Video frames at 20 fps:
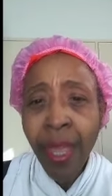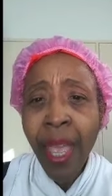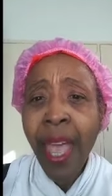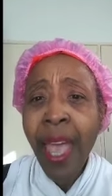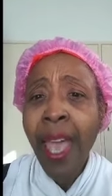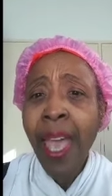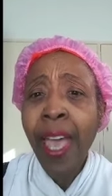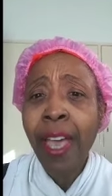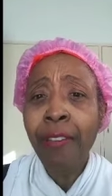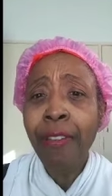
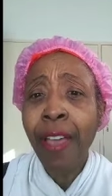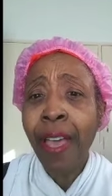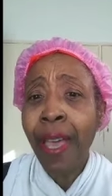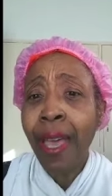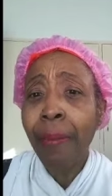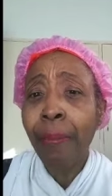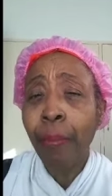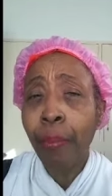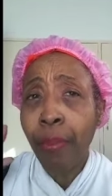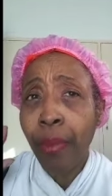I
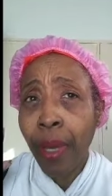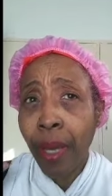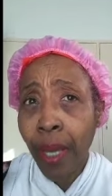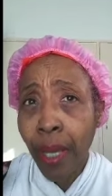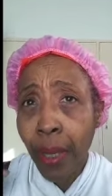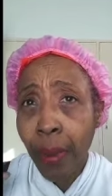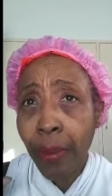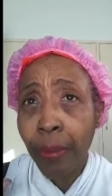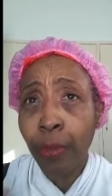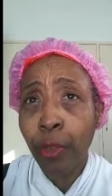
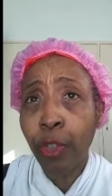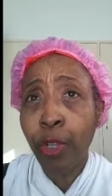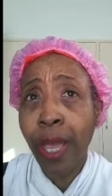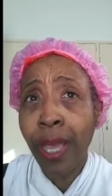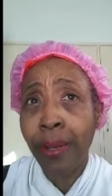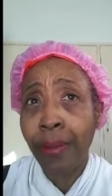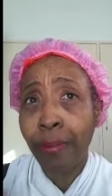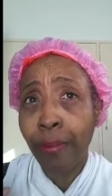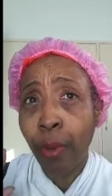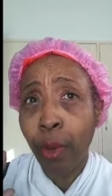have
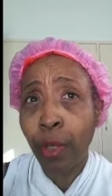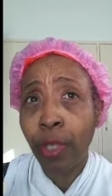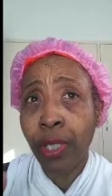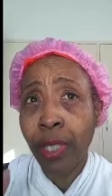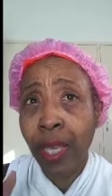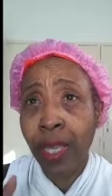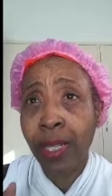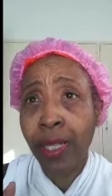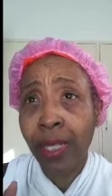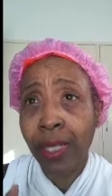tried box
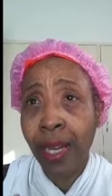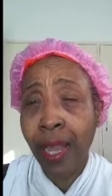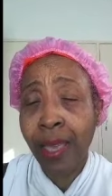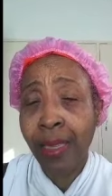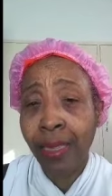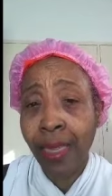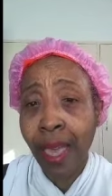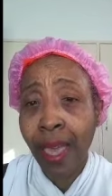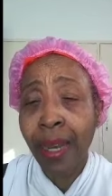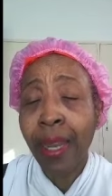colors
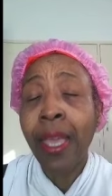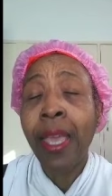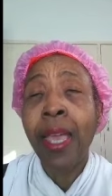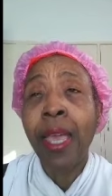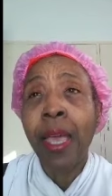like that.